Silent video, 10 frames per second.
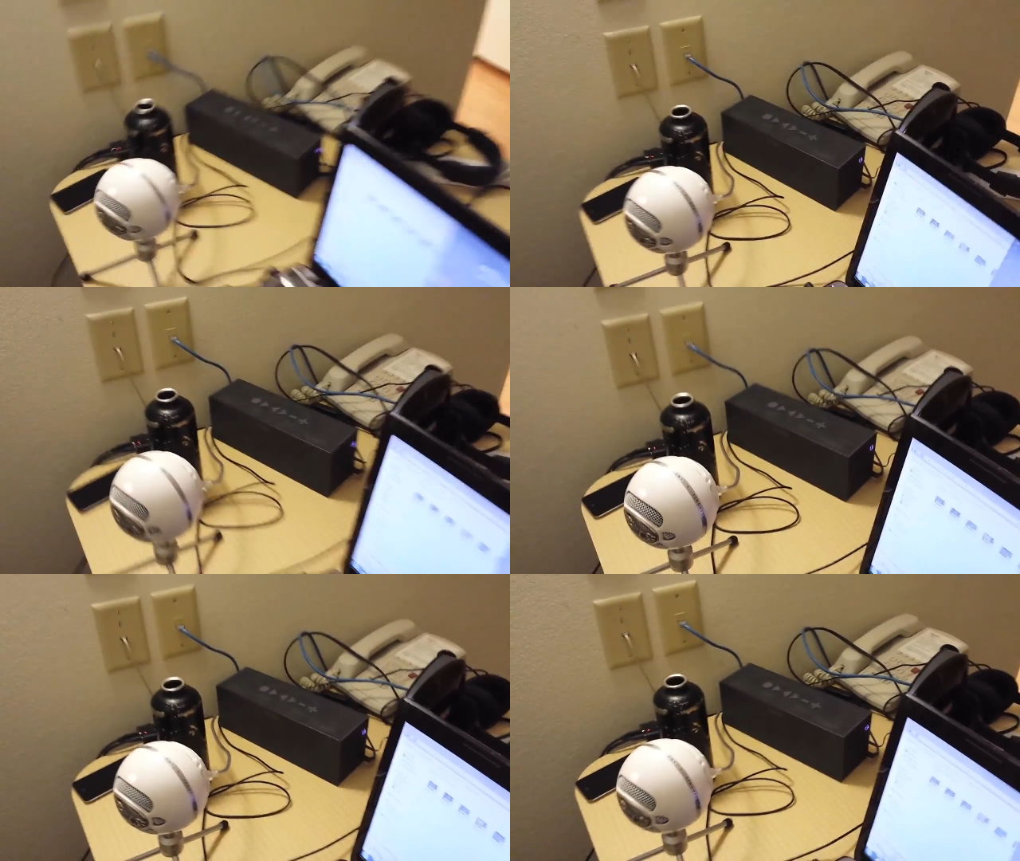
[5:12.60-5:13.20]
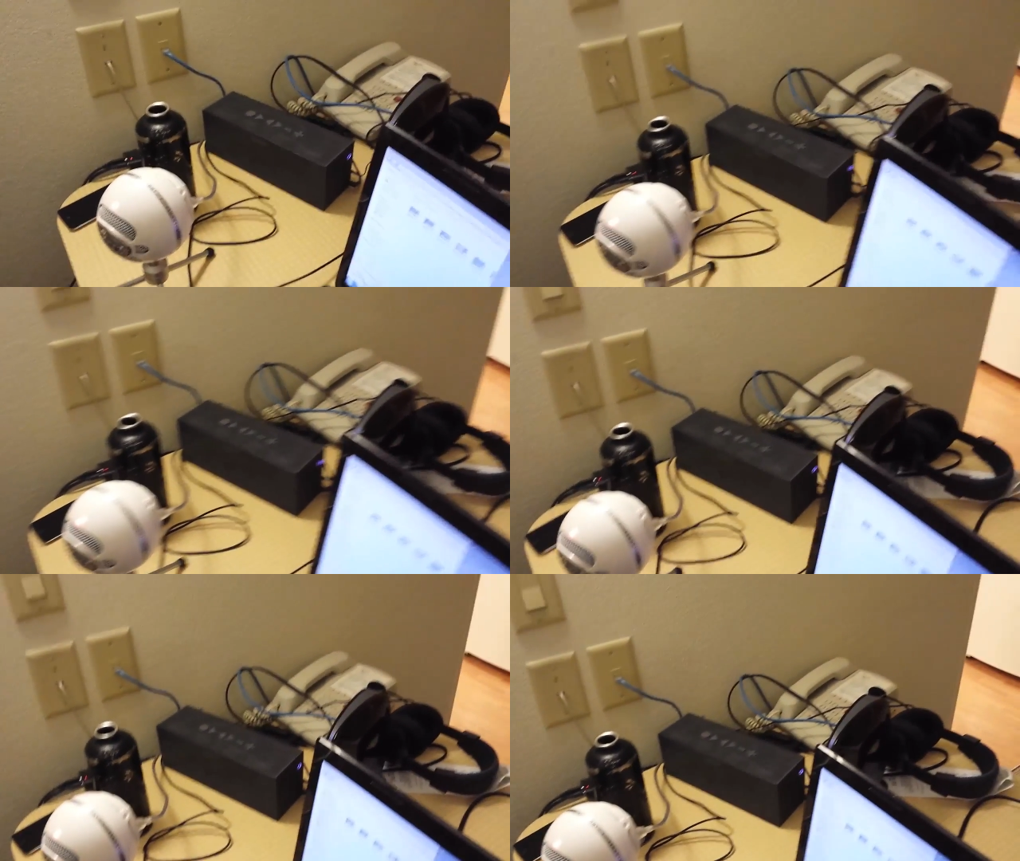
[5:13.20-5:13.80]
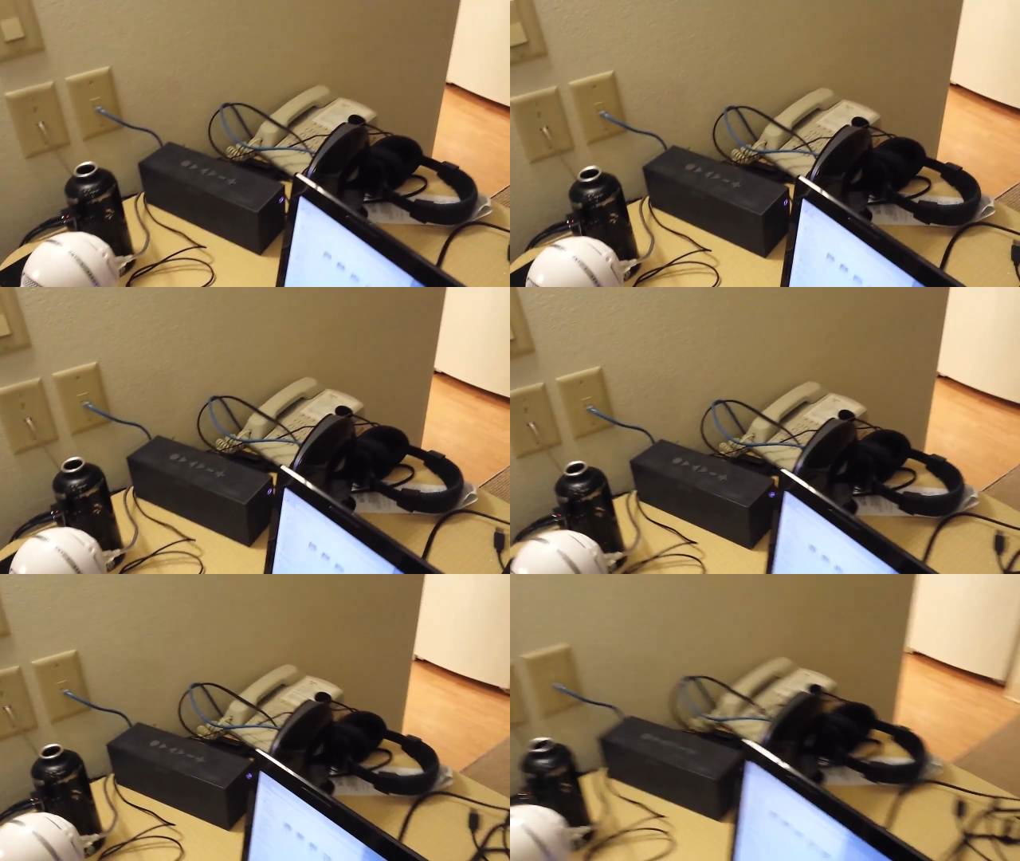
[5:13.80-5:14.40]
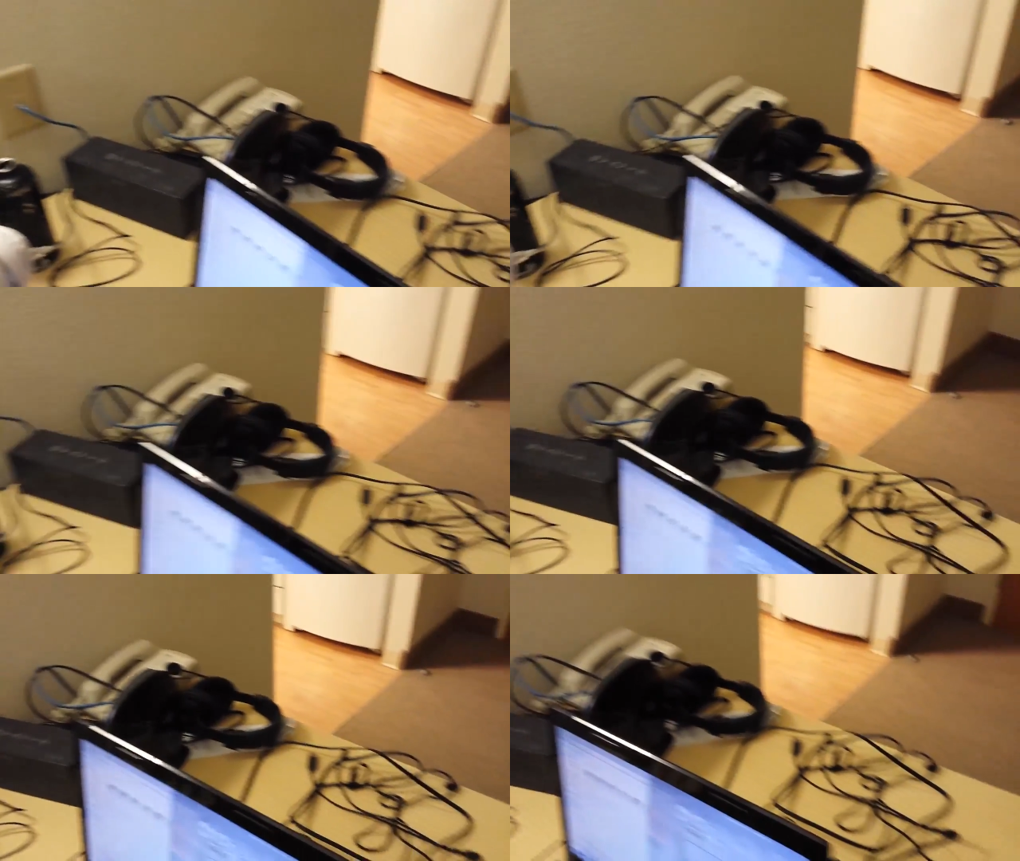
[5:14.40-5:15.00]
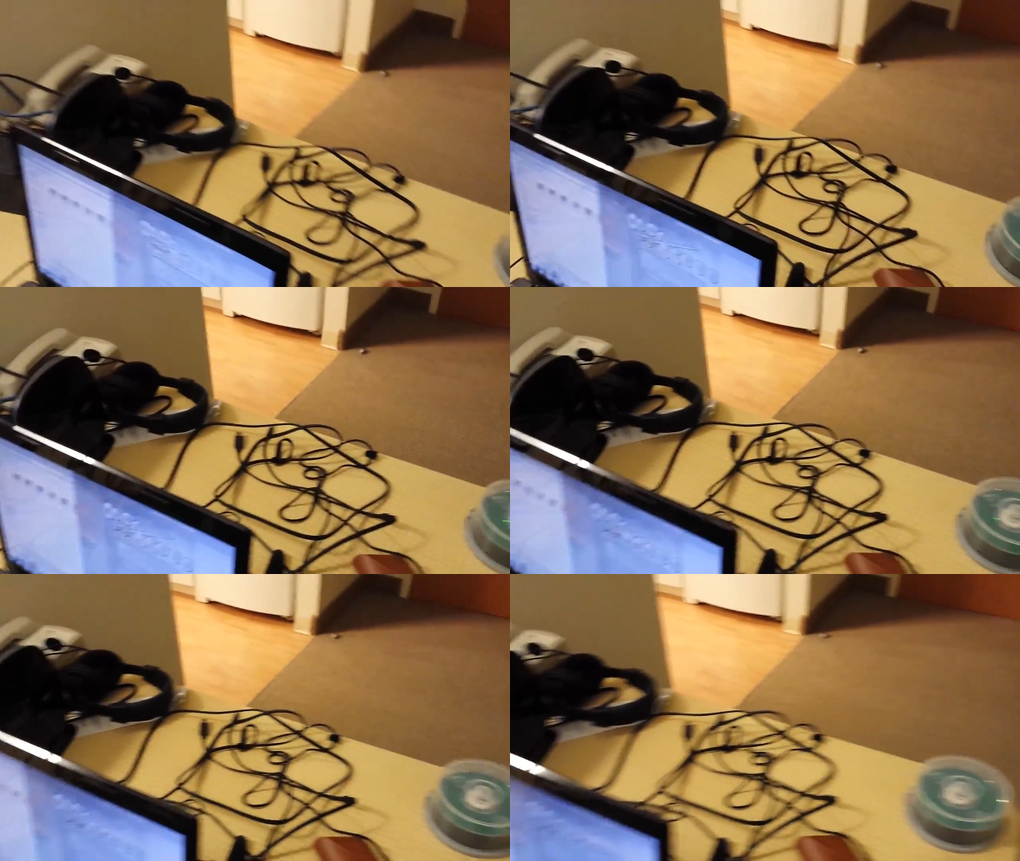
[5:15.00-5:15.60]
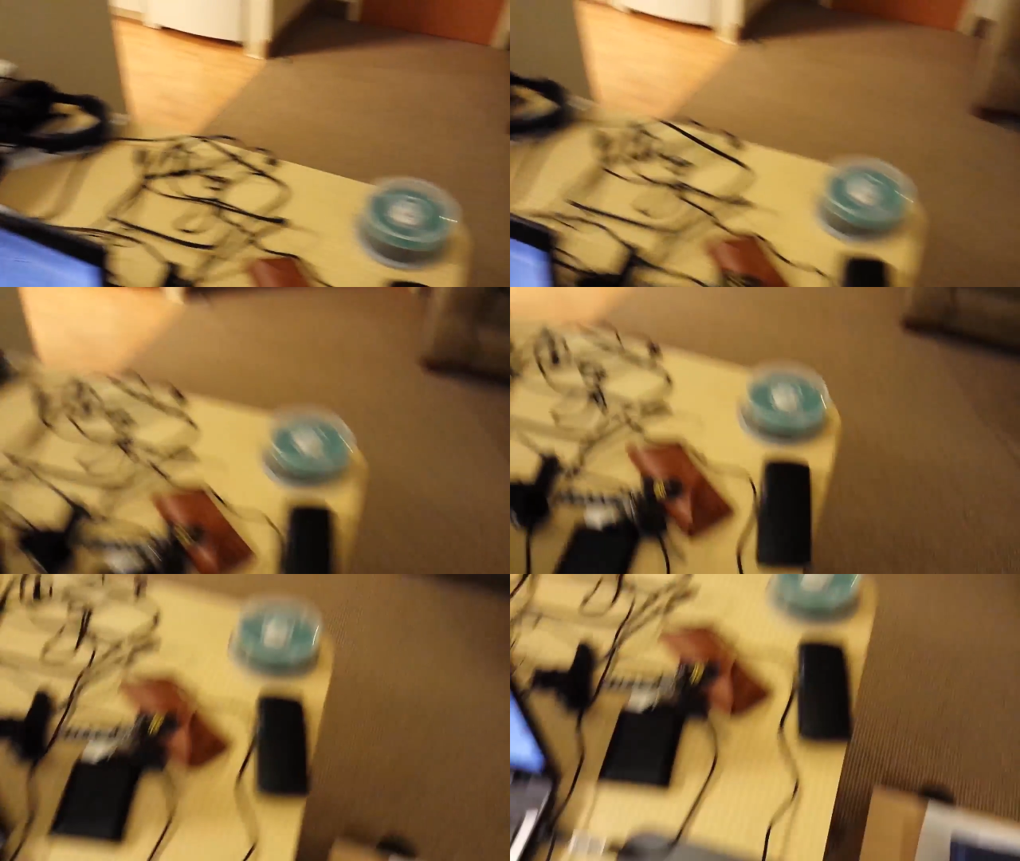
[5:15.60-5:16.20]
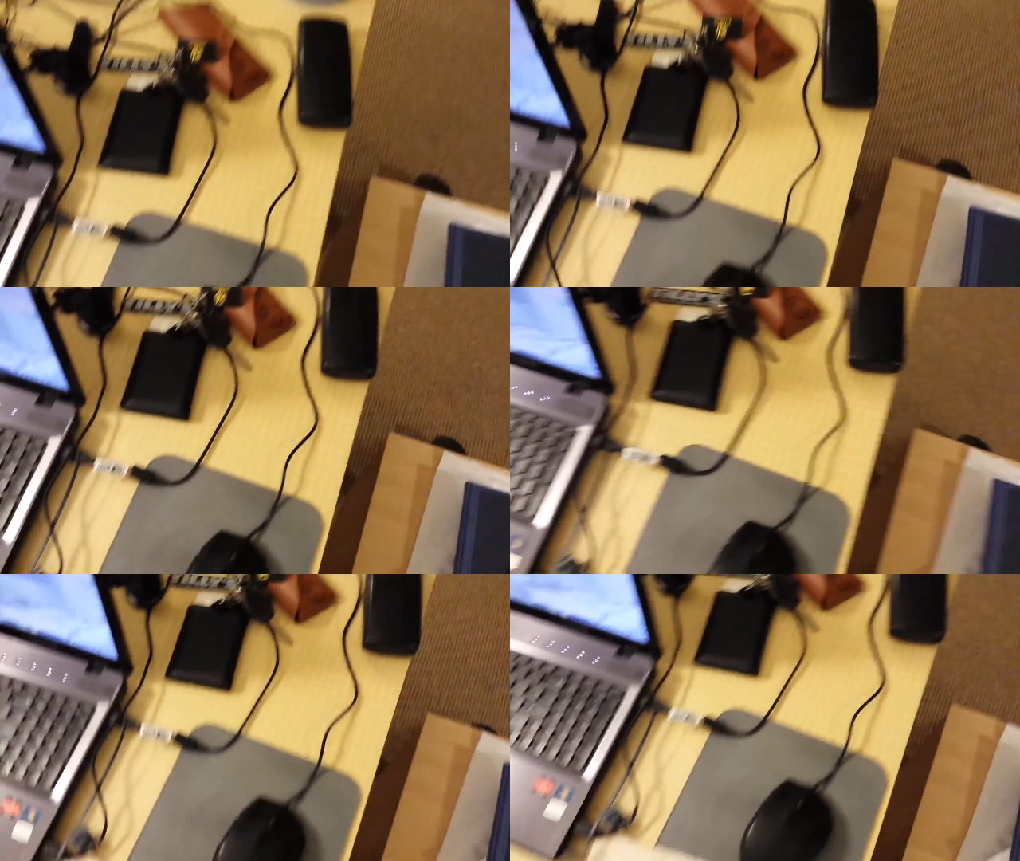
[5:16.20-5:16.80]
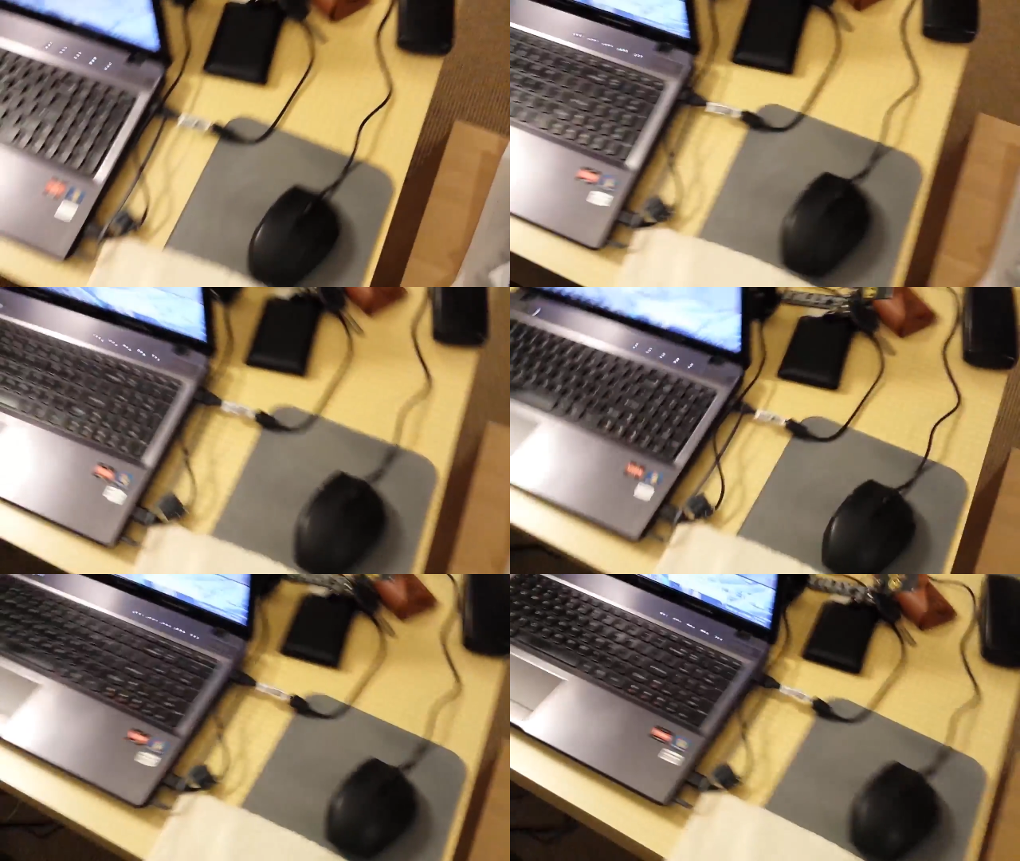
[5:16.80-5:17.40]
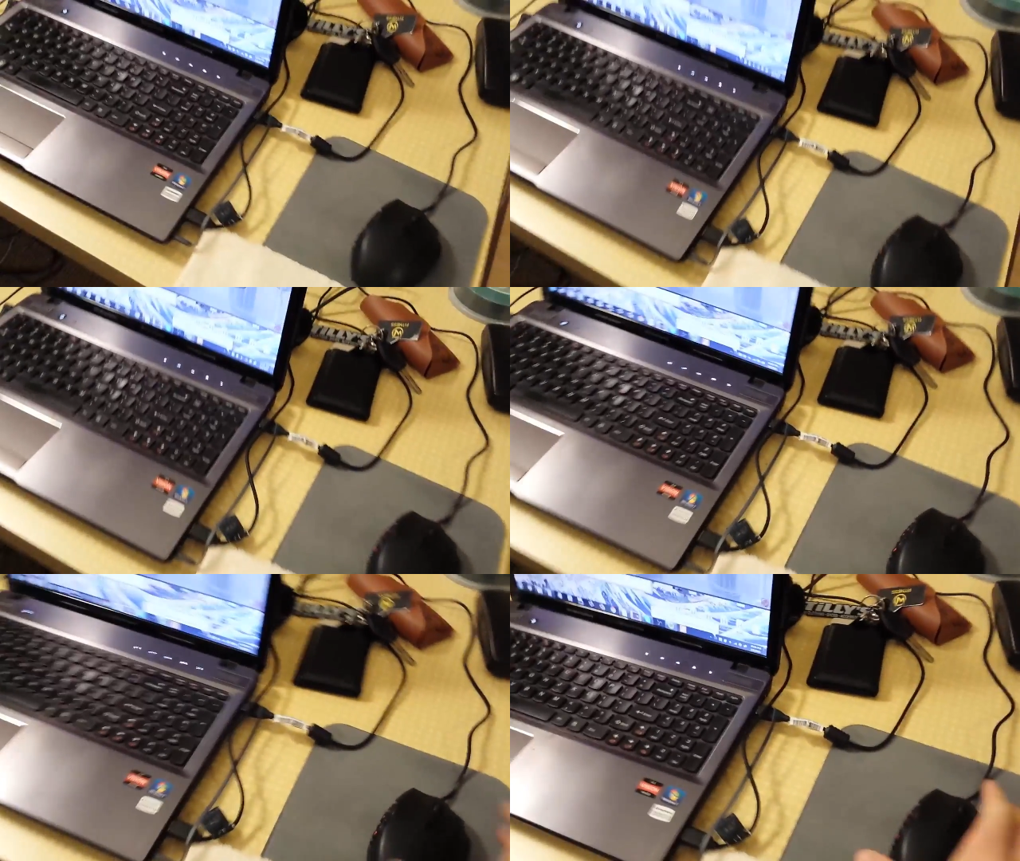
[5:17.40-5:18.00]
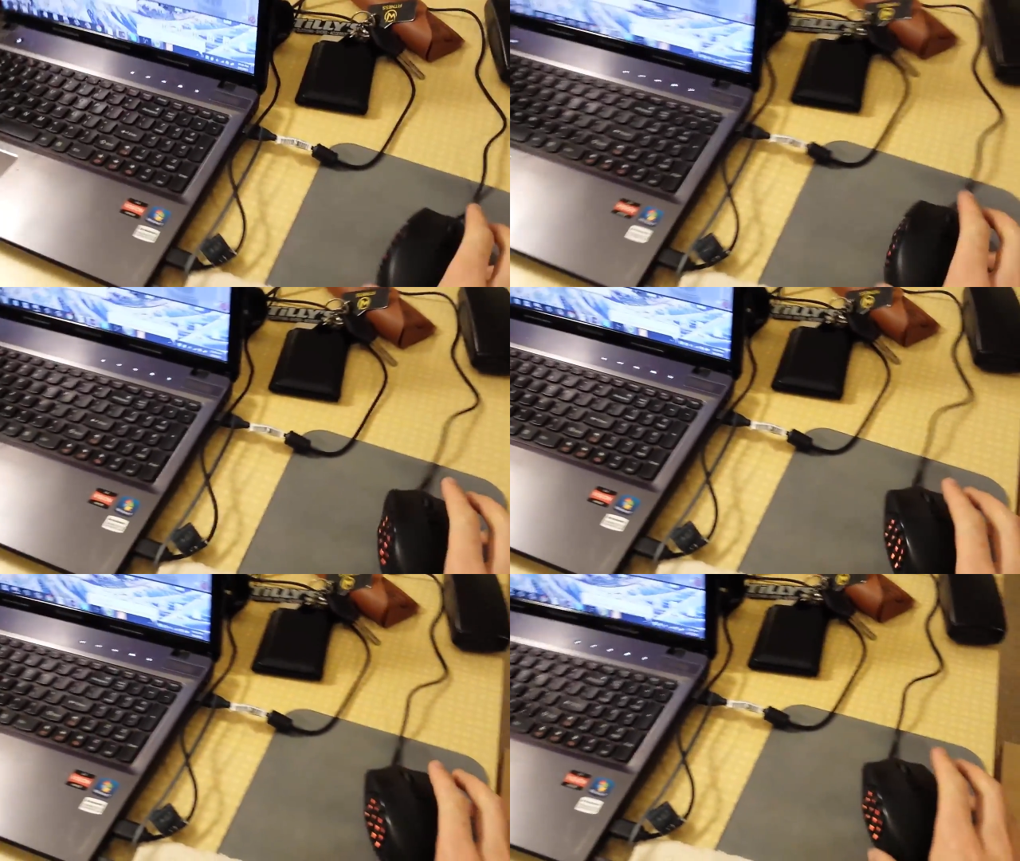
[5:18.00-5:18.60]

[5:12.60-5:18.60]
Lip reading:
No face is visible, so there are no lips to read.